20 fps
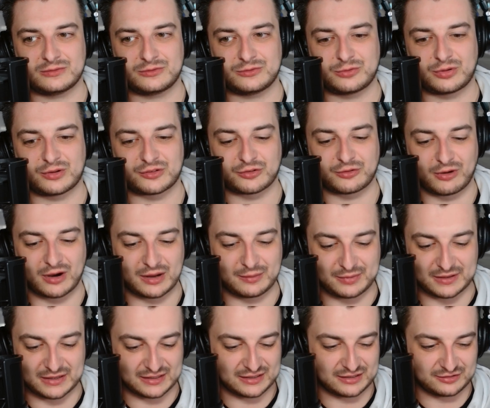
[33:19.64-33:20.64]

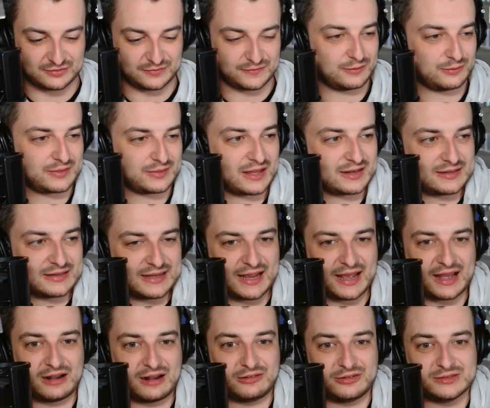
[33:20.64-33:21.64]
transcribing an interview with Andy
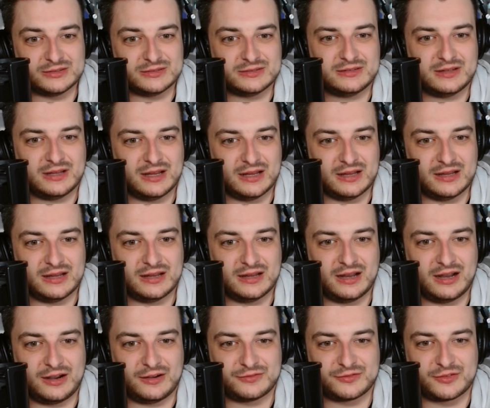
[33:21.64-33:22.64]
Cowell
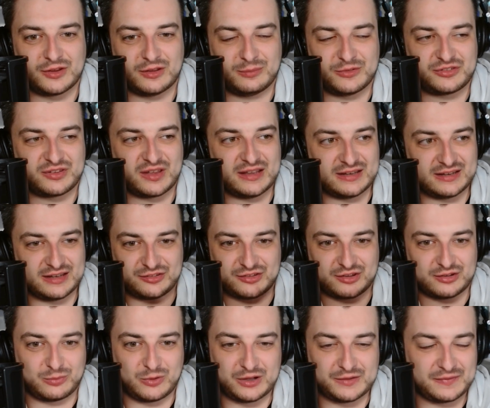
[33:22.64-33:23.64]
after Mercedes
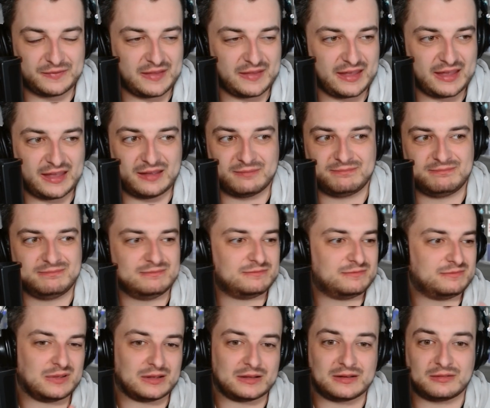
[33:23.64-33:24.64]
had won their
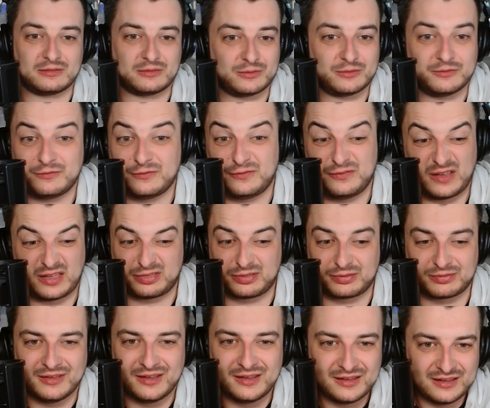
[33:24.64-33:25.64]
5th
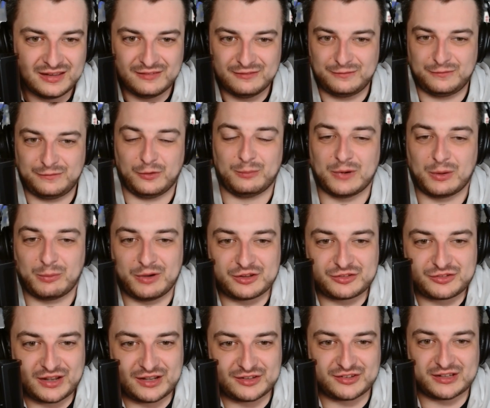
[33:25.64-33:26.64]
Formula One
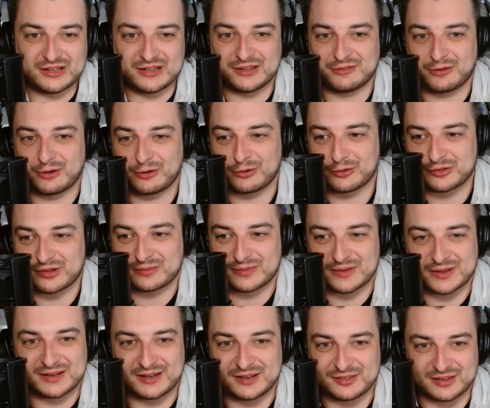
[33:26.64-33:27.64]
title in a row or
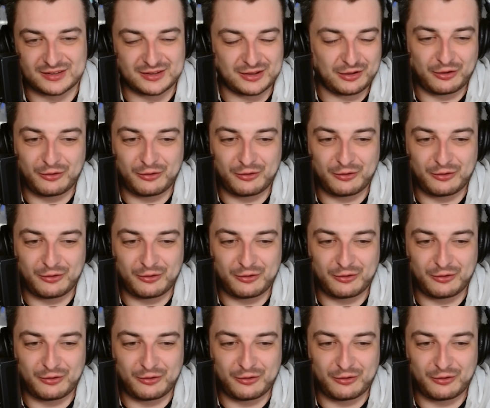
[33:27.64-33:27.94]
something, and he said,